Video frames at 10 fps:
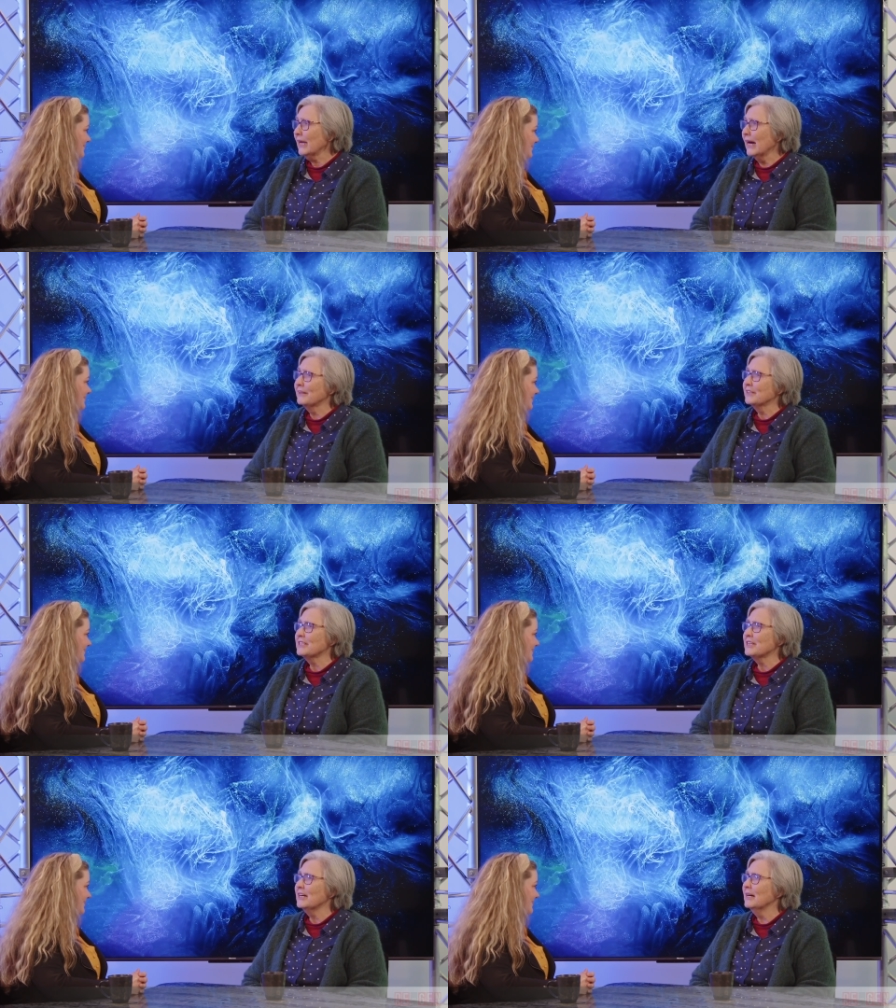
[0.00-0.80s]
Other
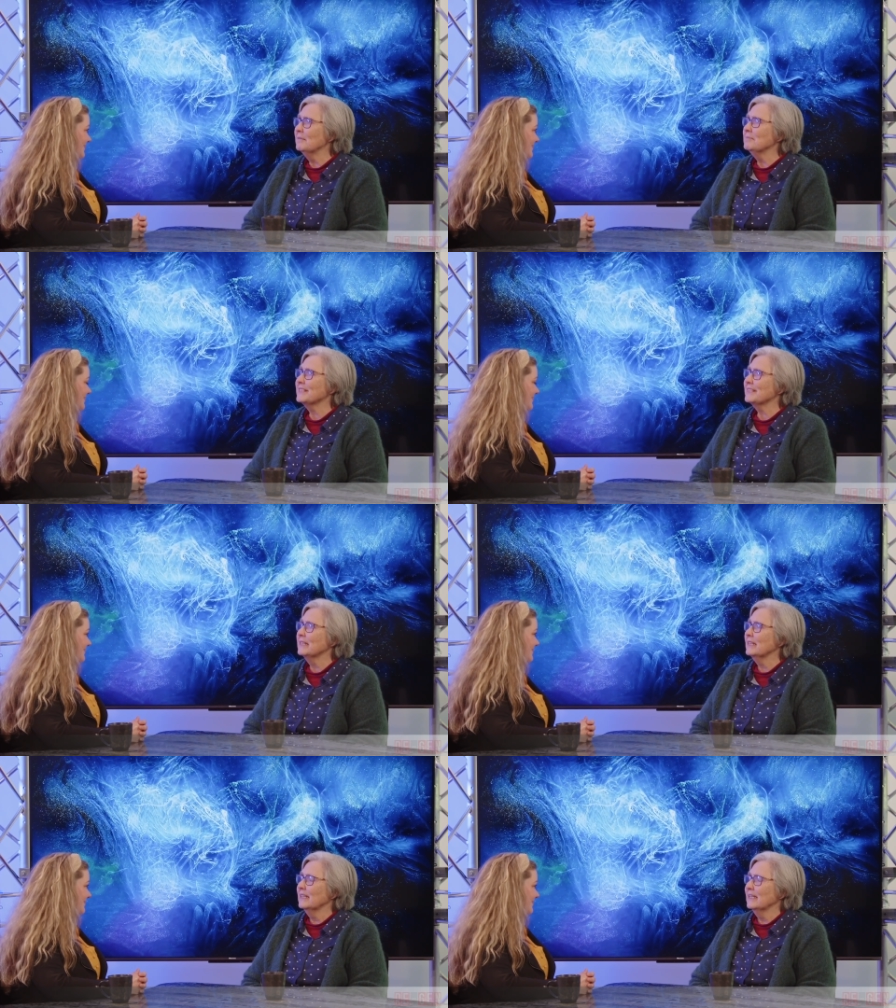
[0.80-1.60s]
times
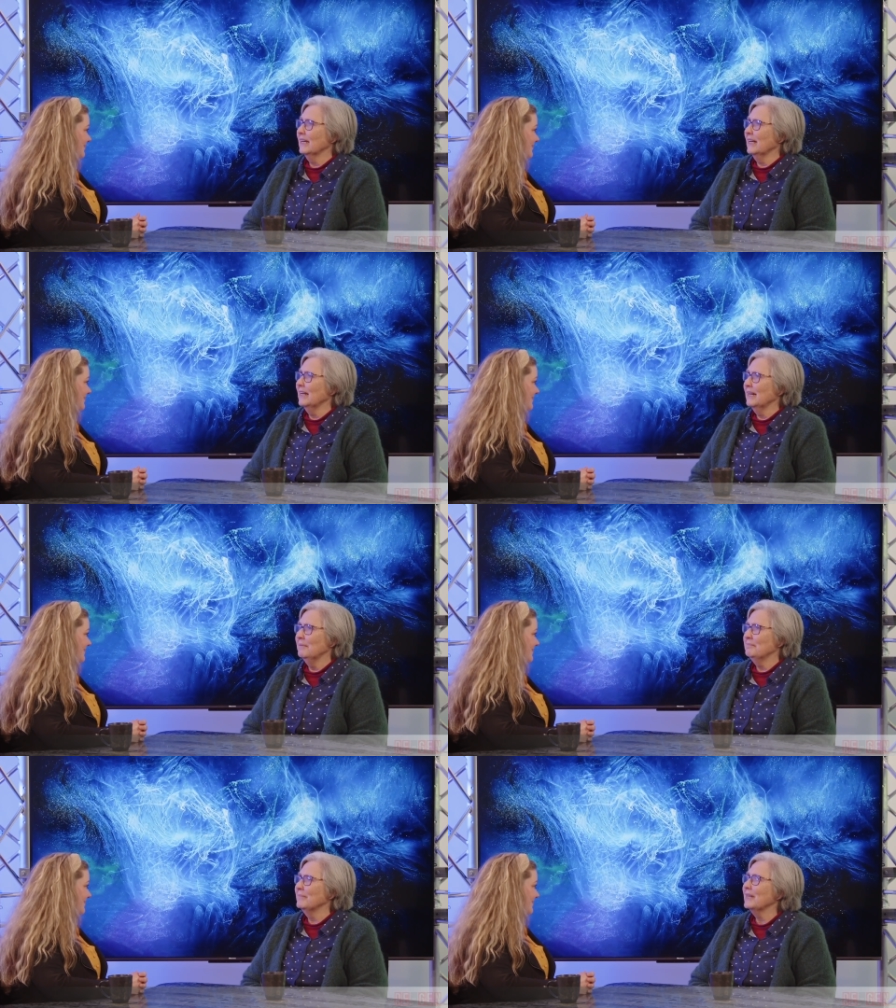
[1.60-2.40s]

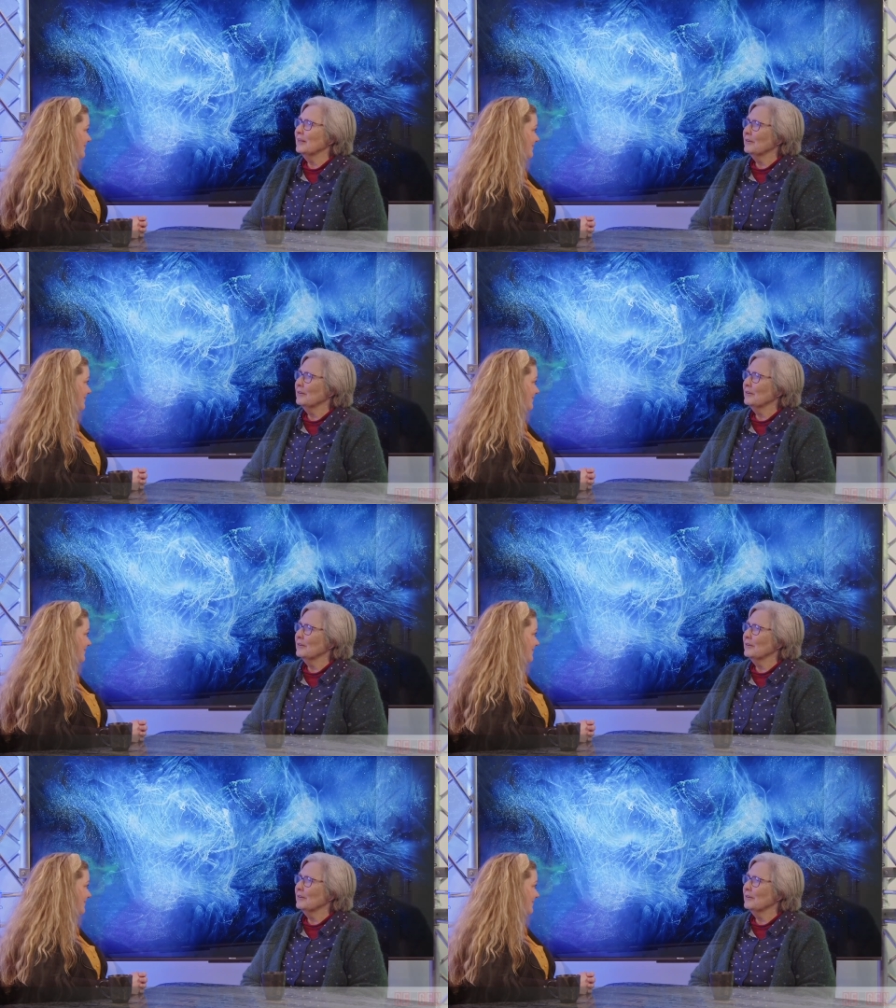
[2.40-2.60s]
it